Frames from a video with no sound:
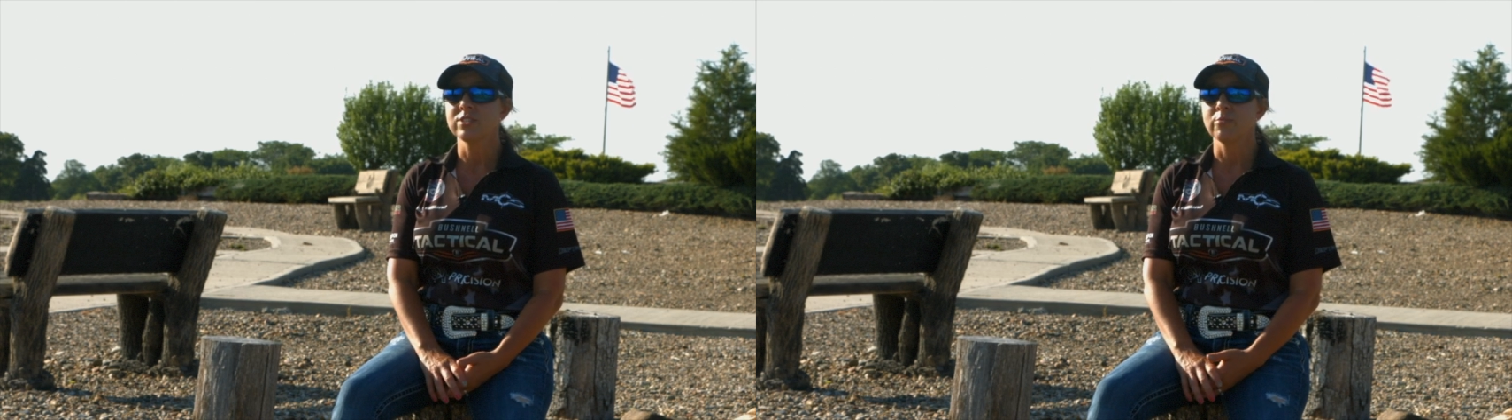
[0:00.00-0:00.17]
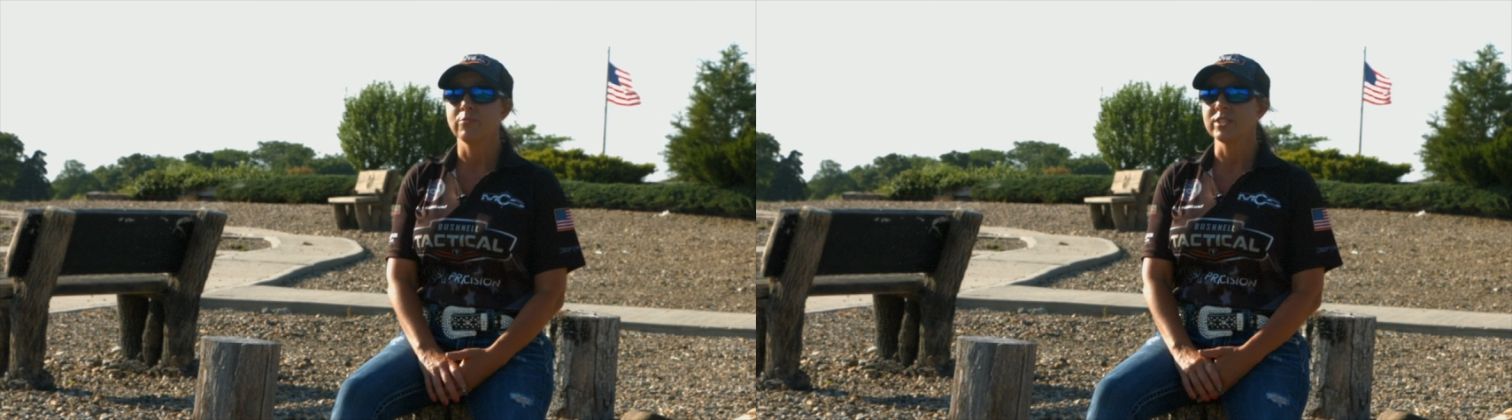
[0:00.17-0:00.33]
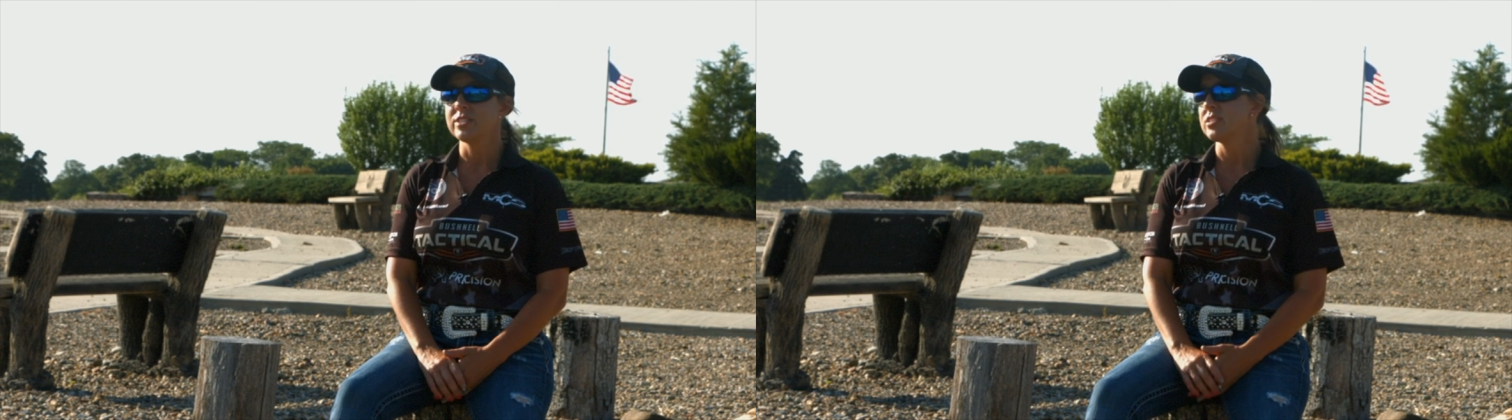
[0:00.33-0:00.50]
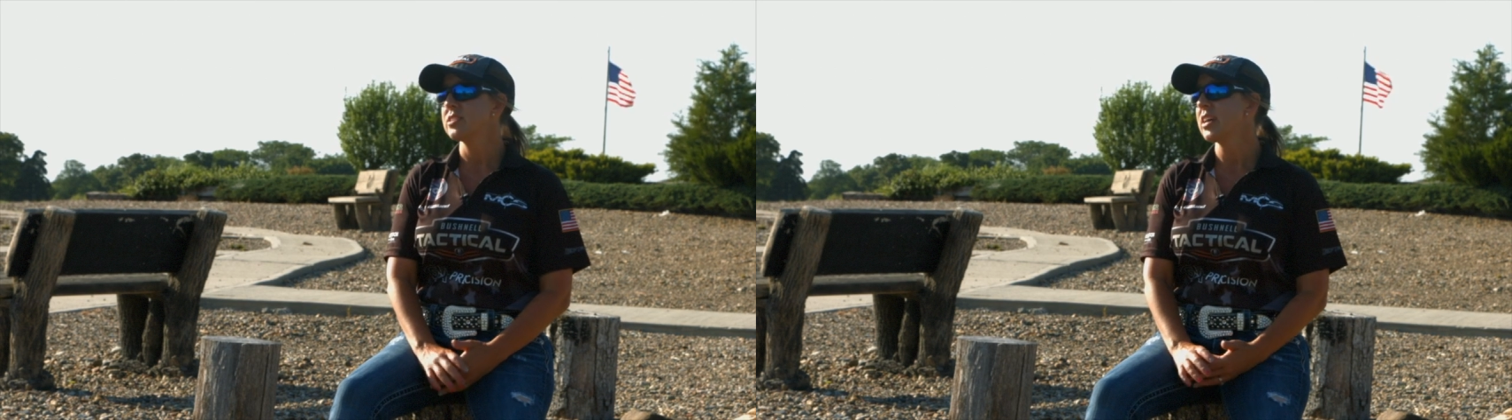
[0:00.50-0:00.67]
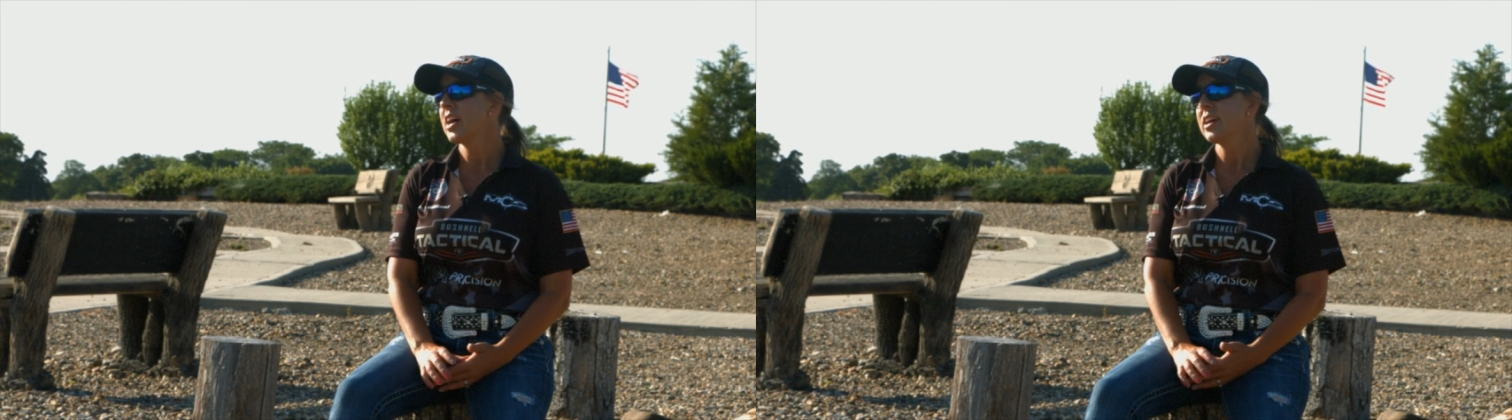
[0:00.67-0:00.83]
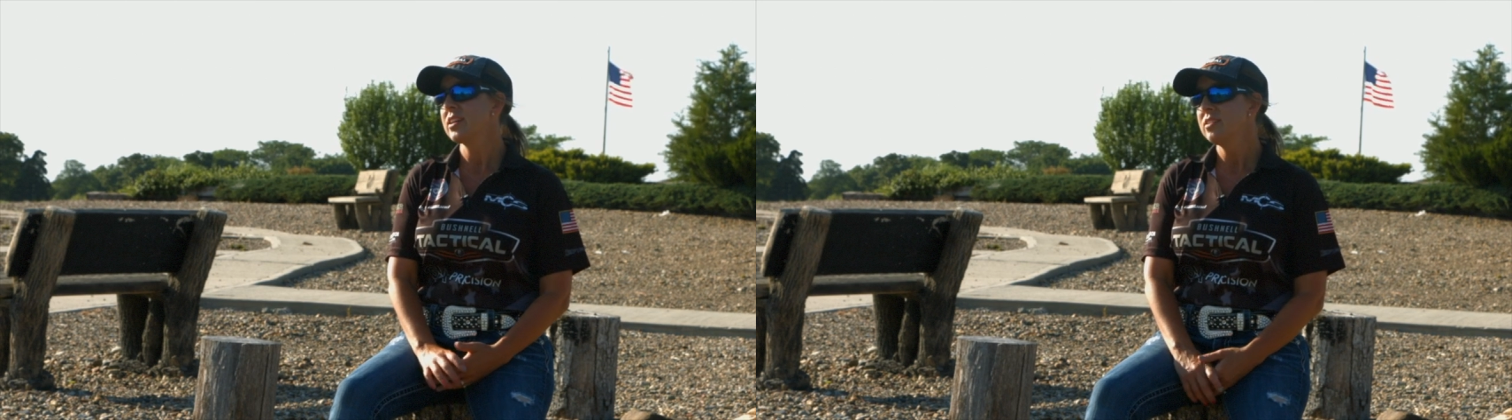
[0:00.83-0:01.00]
the business
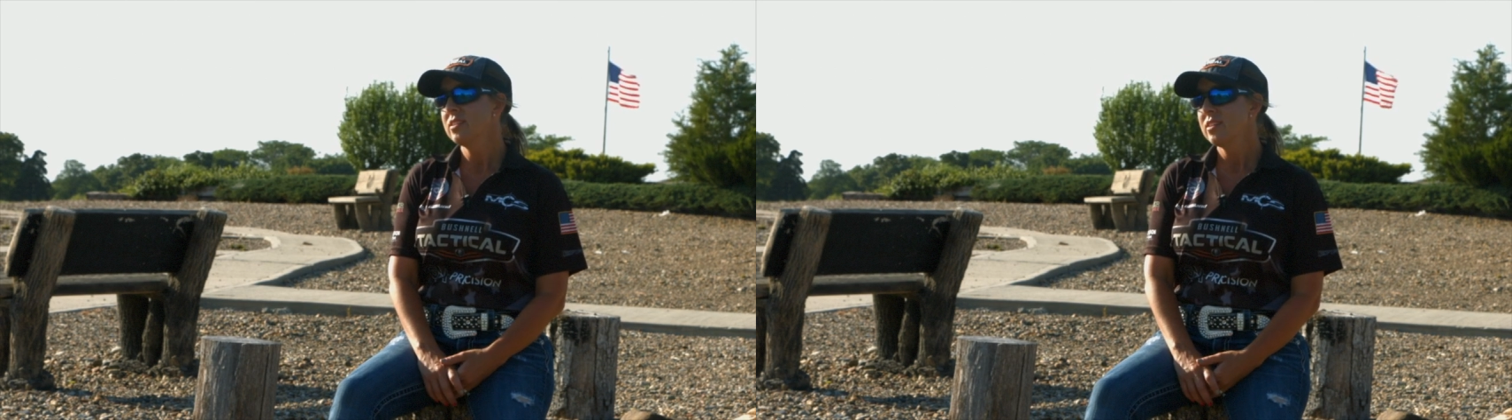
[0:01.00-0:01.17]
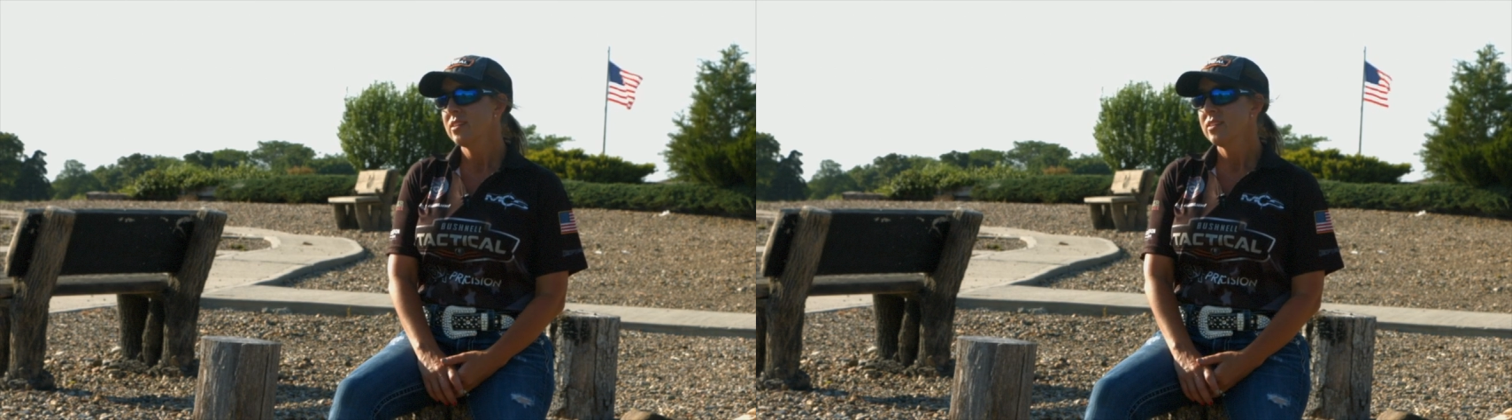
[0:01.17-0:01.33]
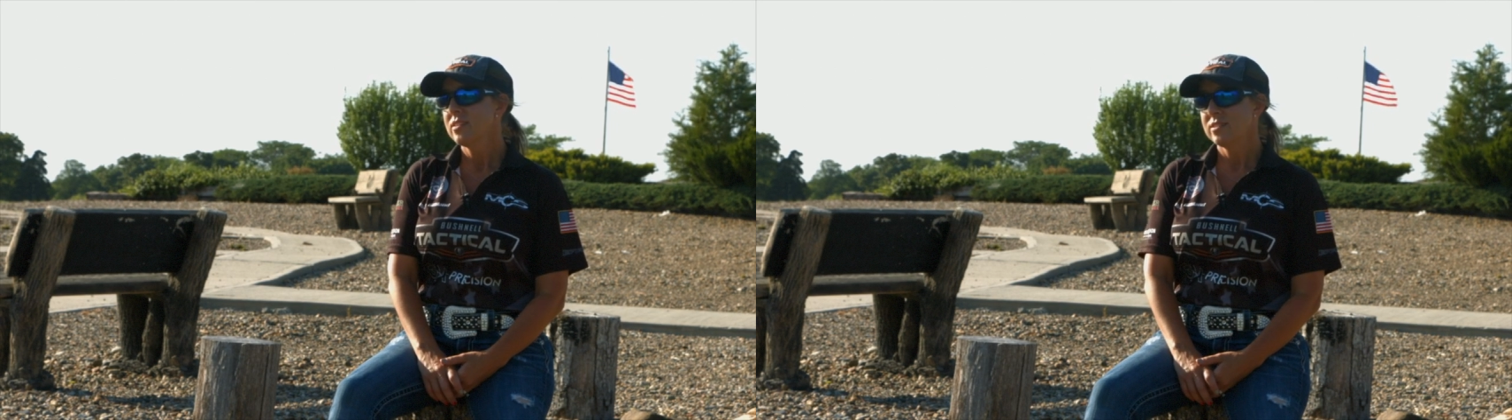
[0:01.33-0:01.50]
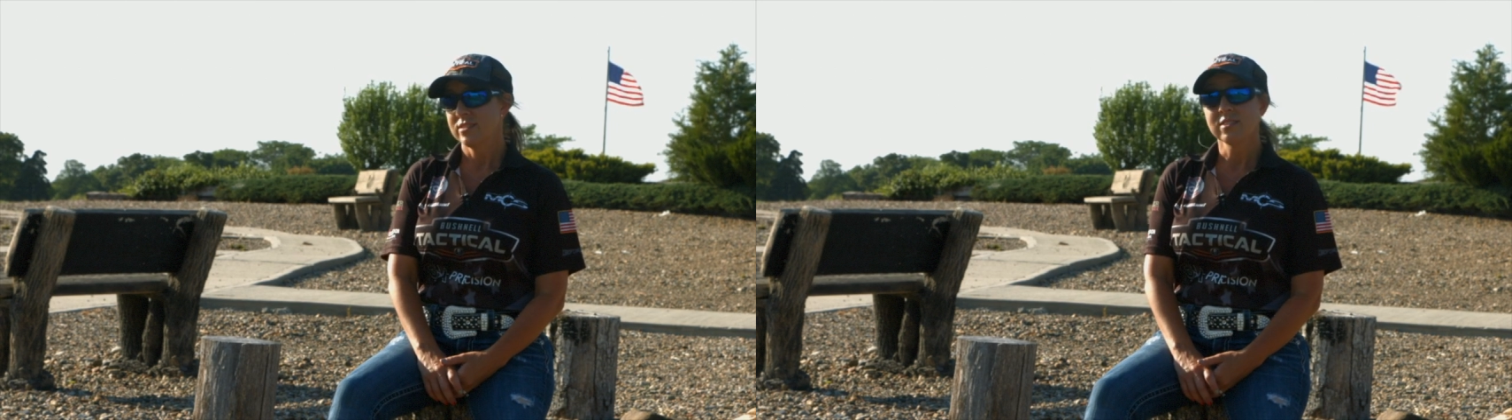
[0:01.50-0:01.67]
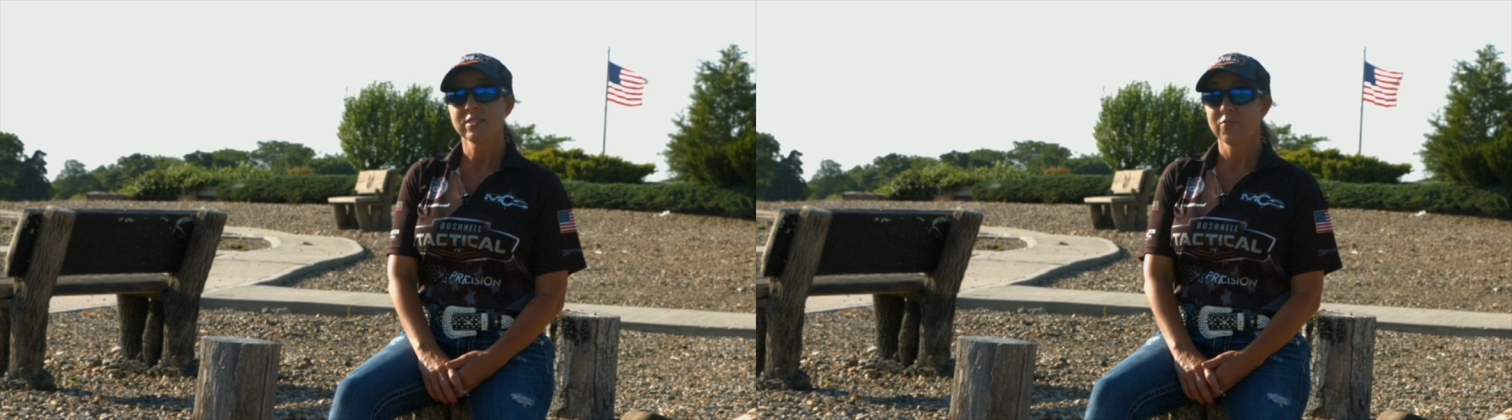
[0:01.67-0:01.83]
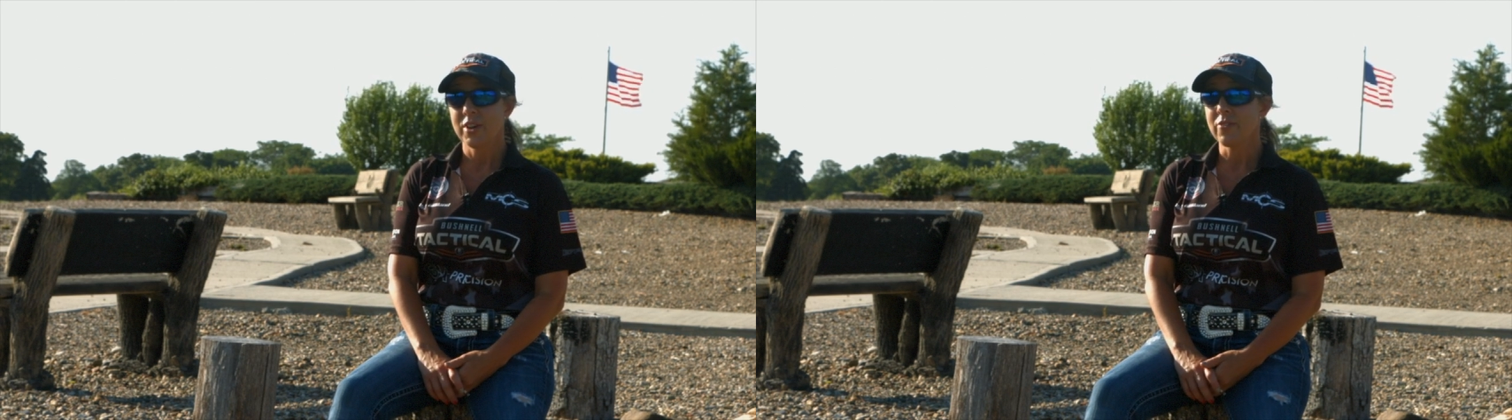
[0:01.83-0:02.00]
side
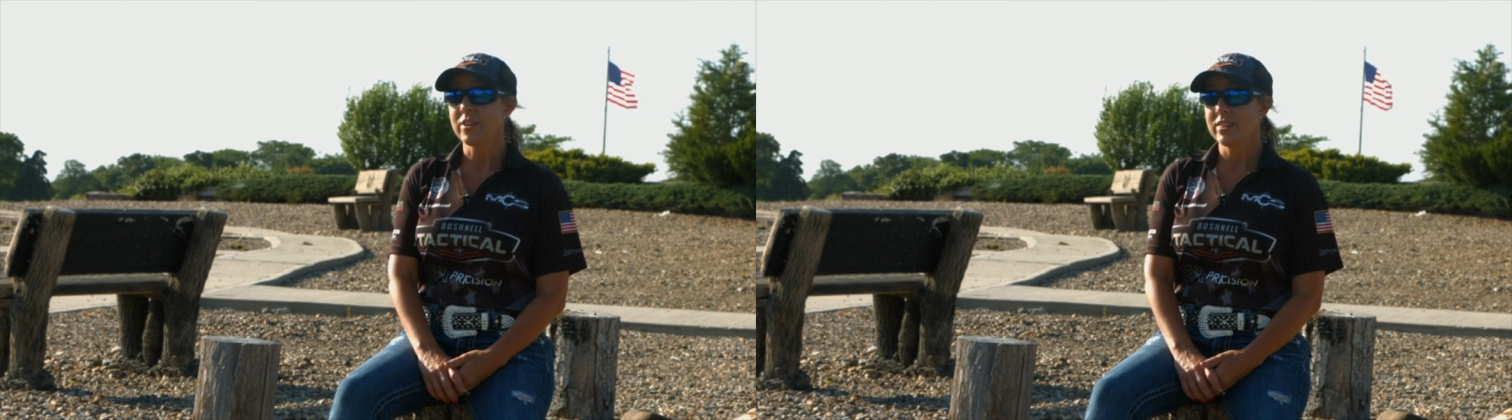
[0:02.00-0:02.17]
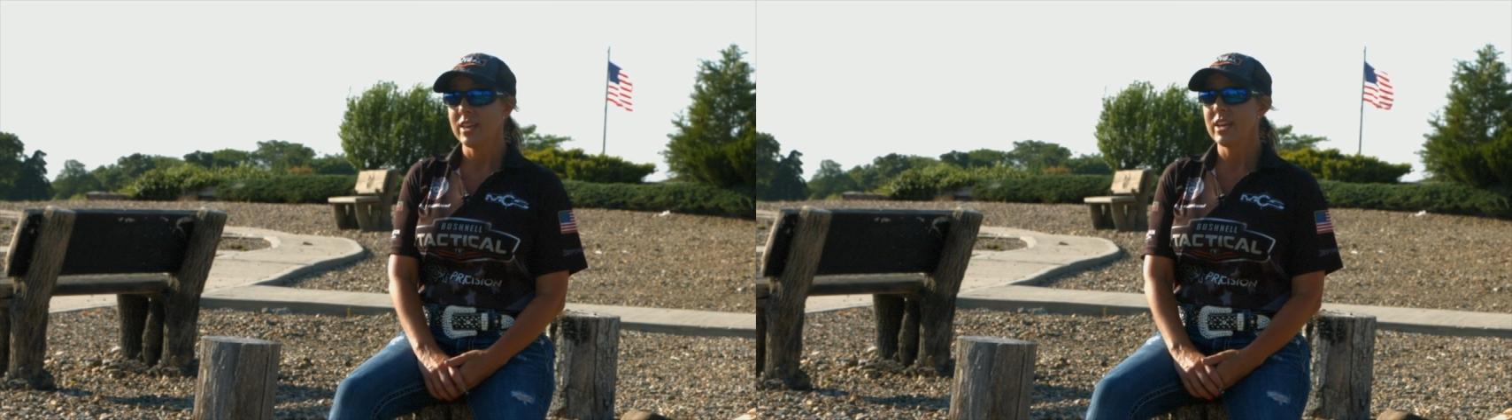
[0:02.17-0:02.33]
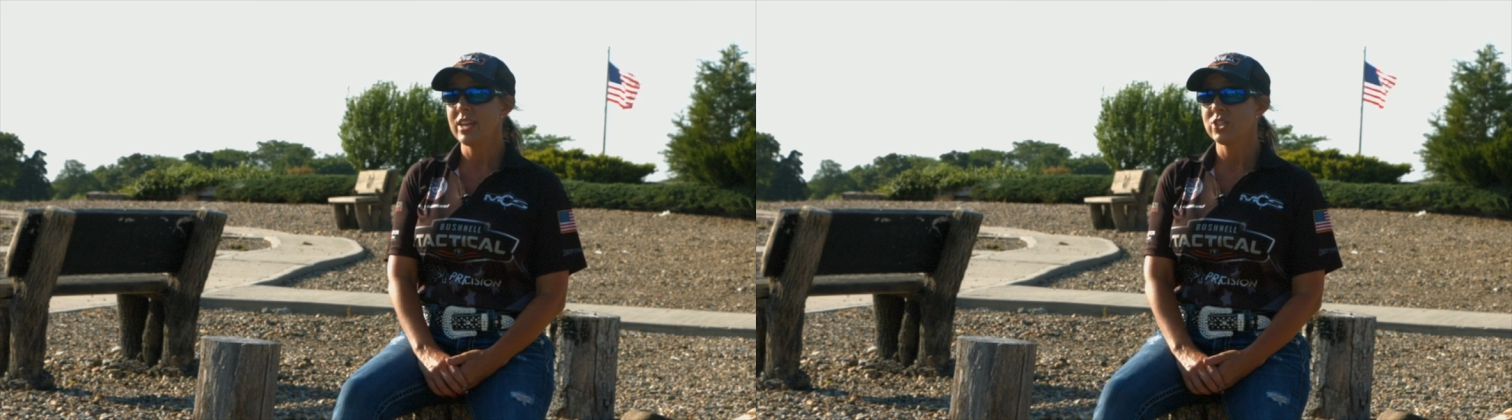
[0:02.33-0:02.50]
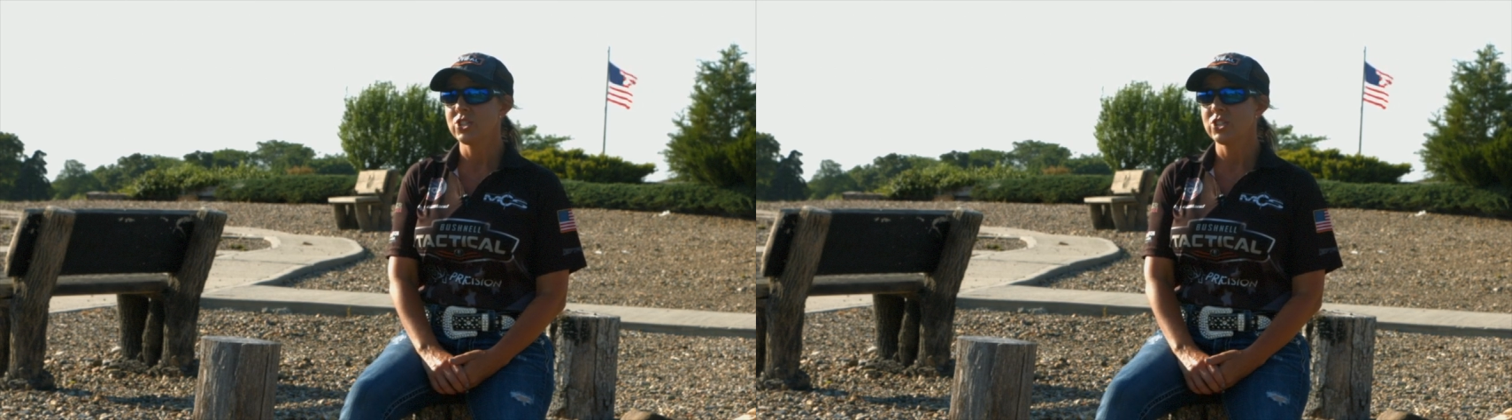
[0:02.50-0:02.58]
sense of everything.